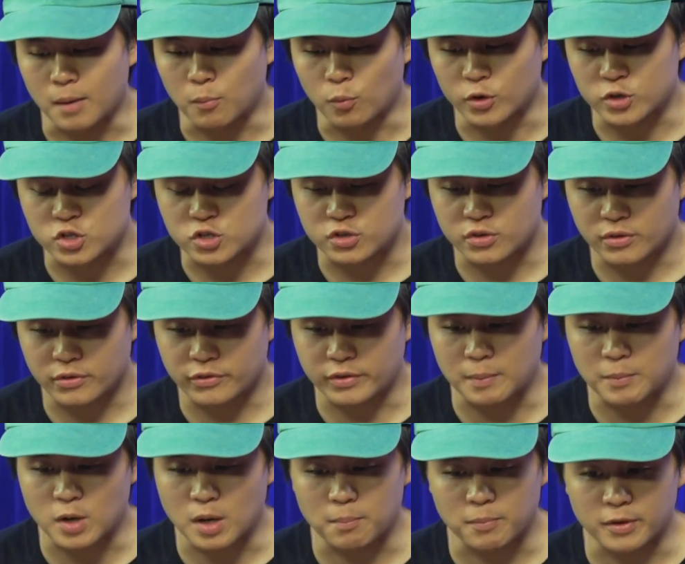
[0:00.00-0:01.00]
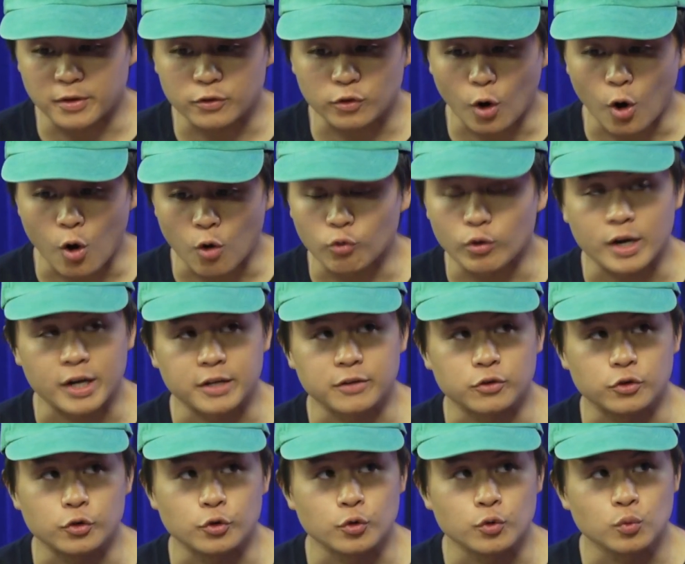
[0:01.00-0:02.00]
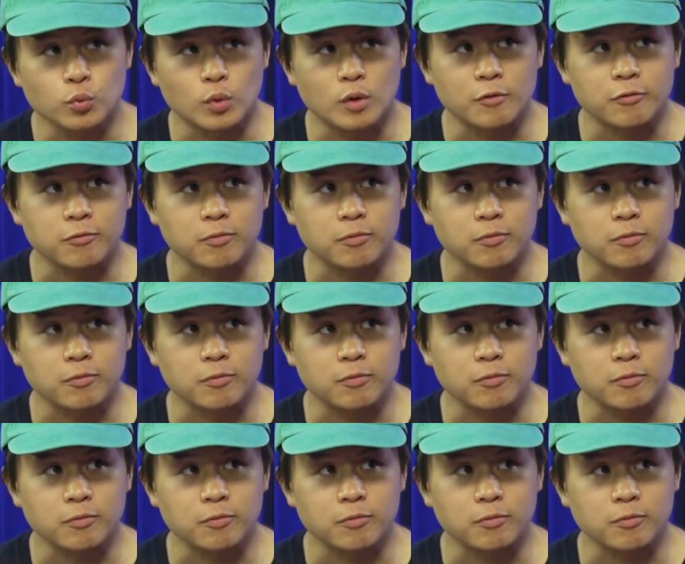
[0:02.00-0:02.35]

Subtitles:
Which some companies already do with